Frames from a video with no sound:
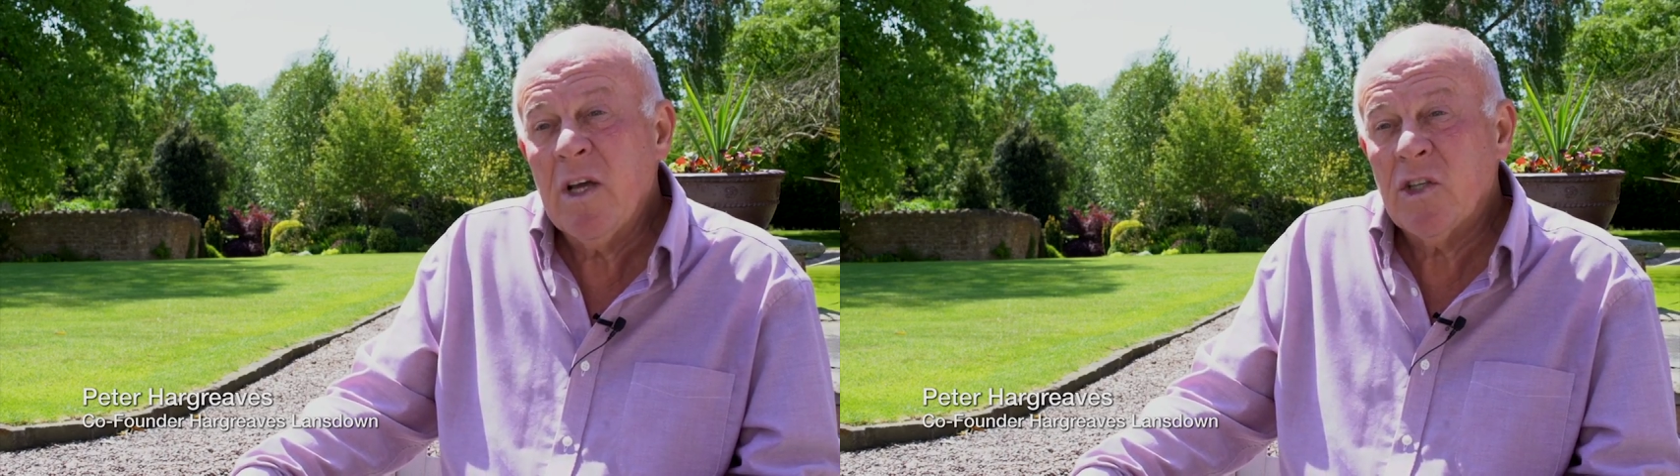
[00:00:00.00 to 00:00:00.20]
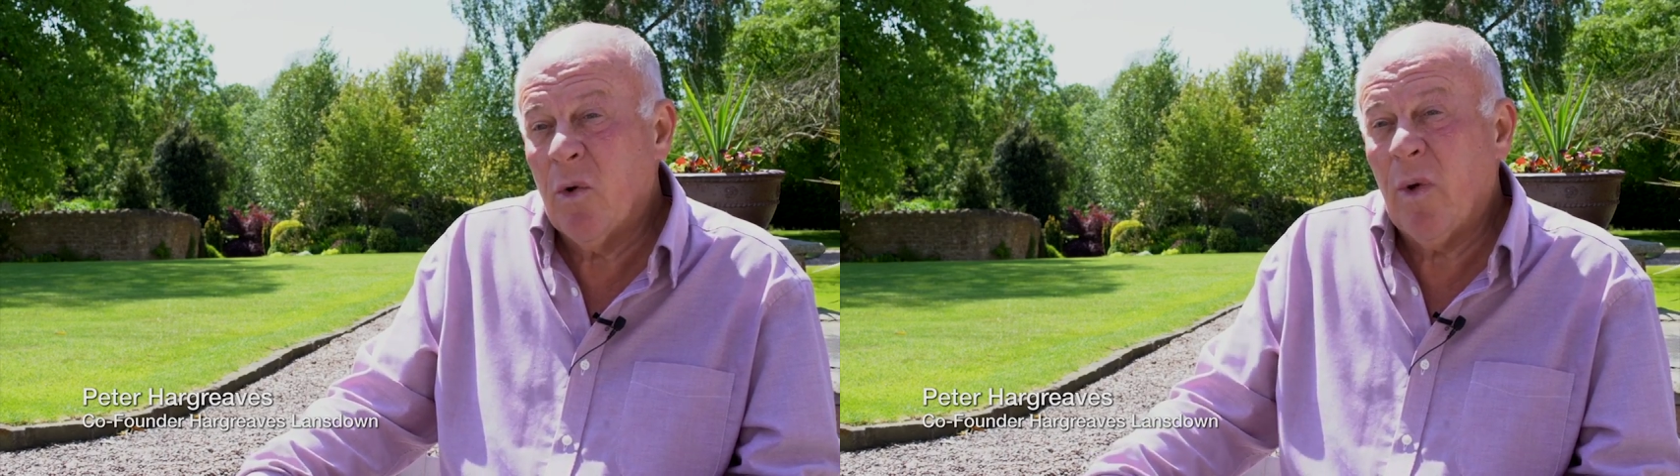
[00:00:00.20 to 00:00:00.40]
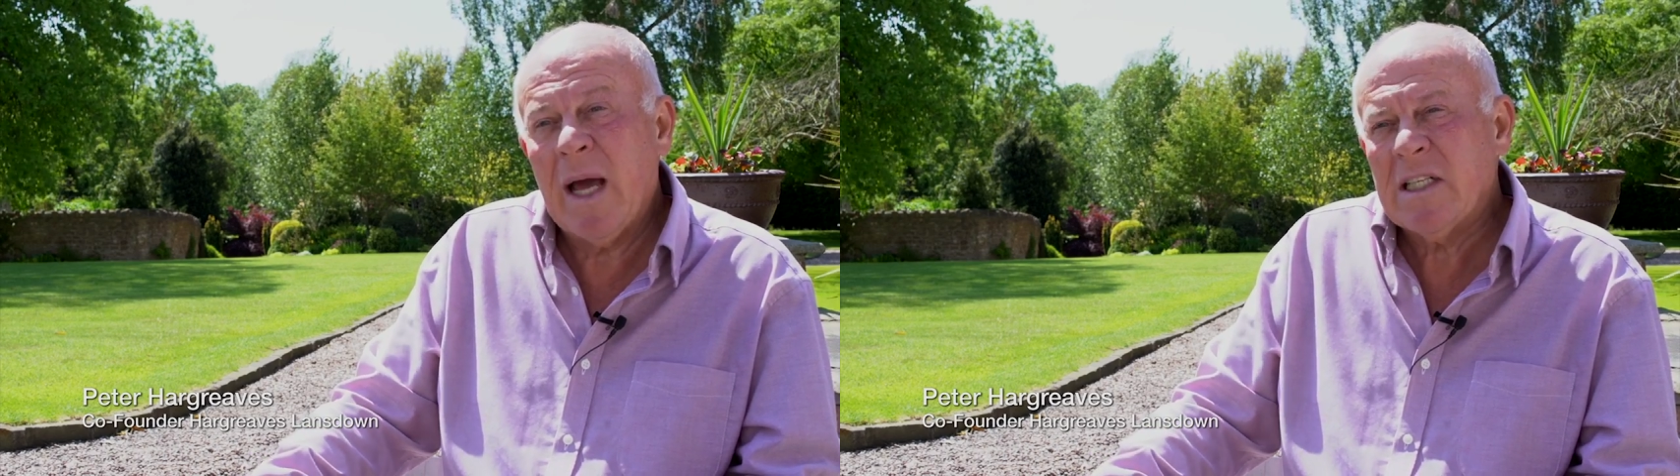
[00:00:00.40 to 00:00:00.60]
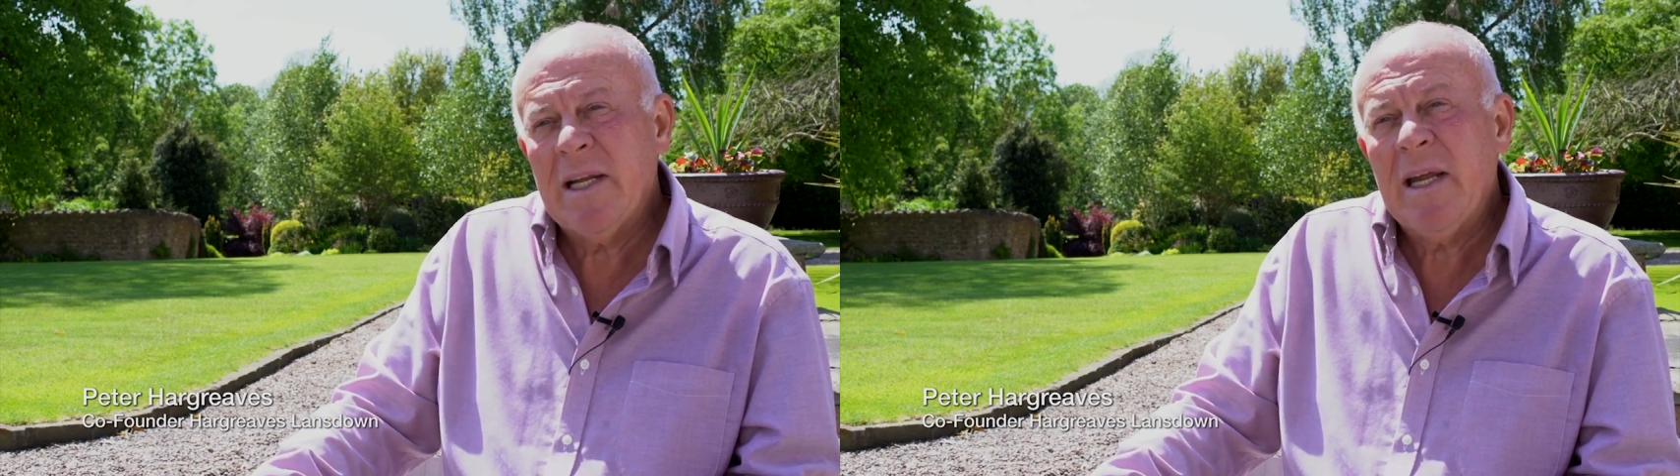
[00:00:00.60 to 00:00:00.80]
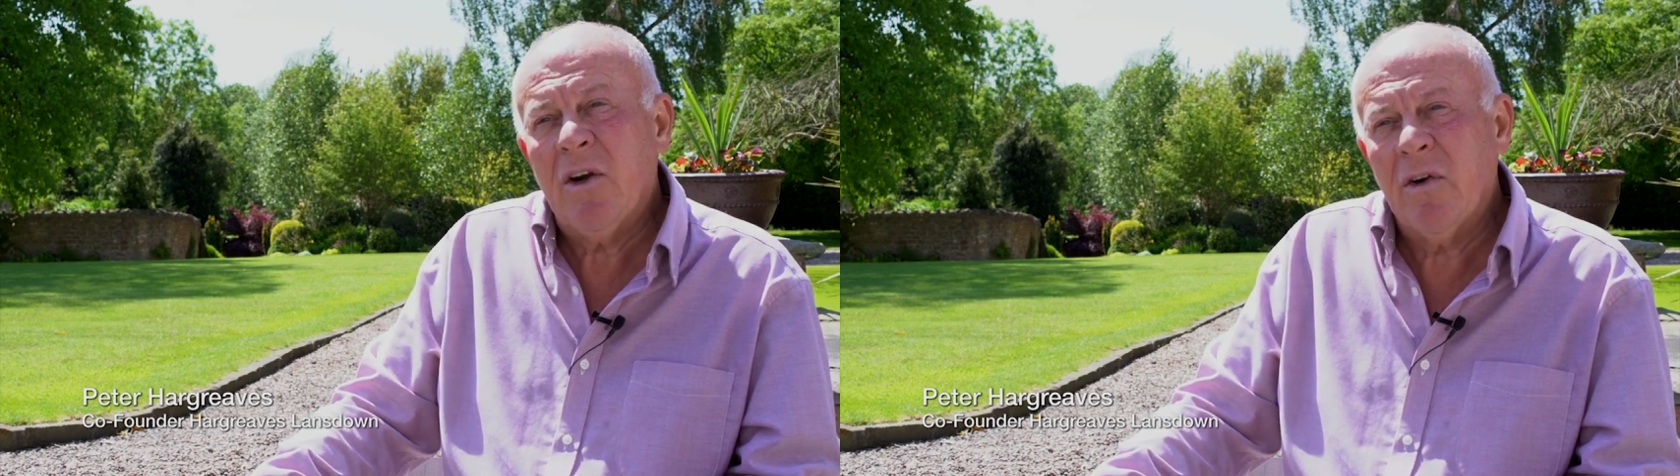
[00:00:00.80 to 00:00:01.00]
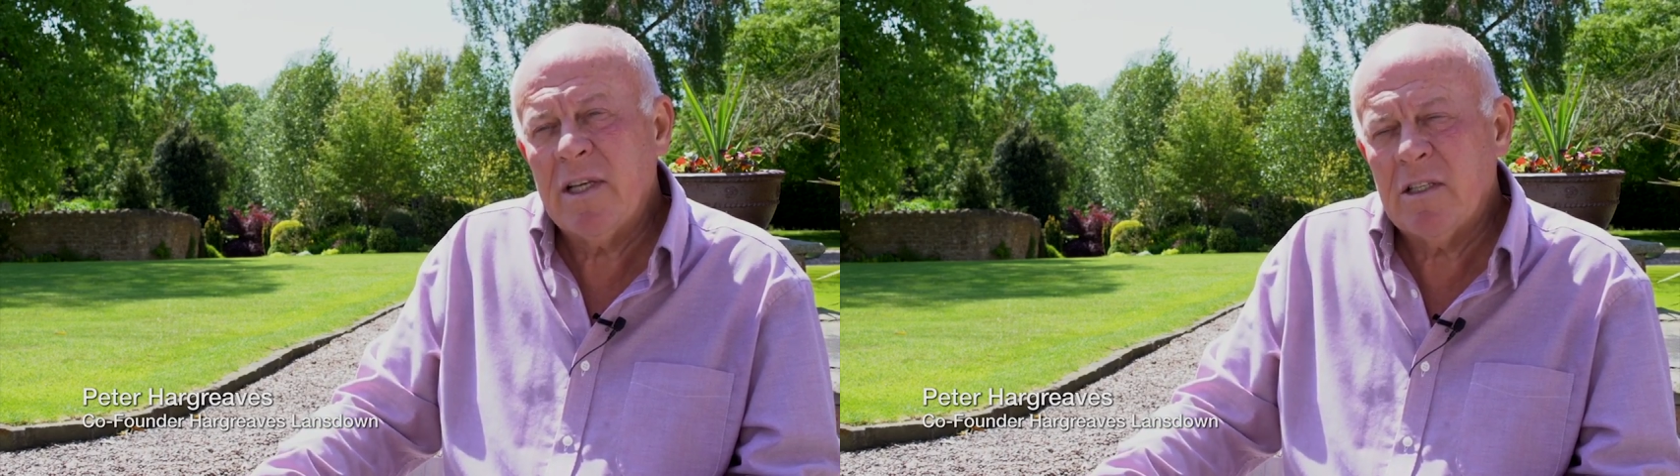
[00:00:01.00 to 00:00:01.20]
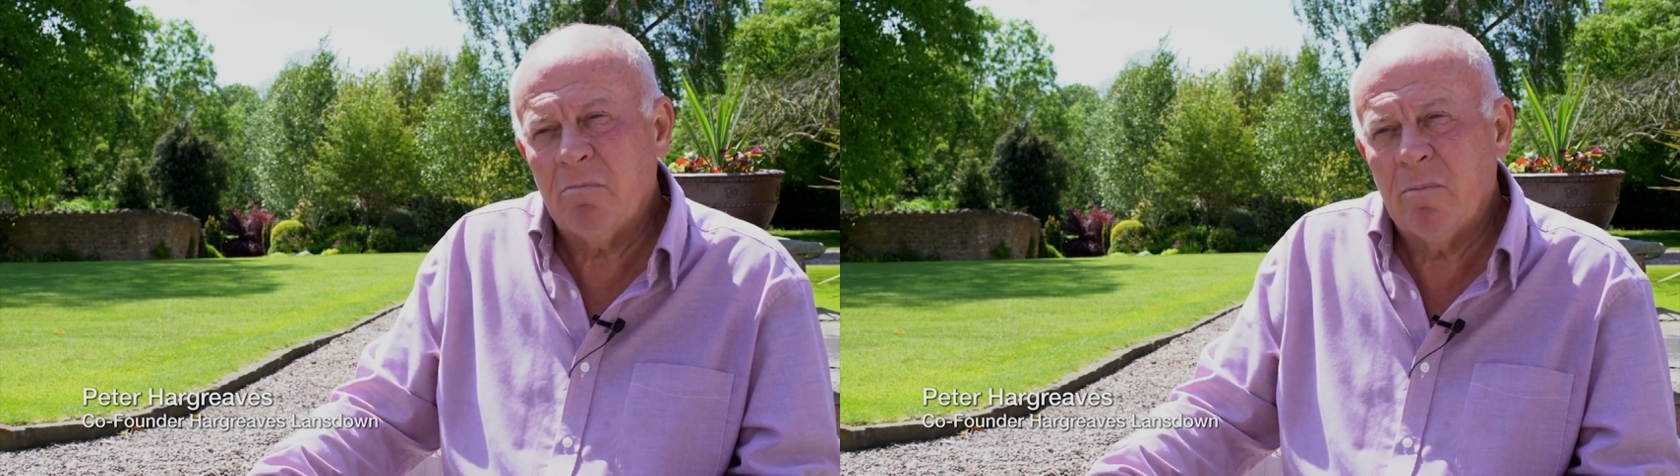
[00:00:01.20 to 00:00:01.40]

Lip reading: So it will actually increase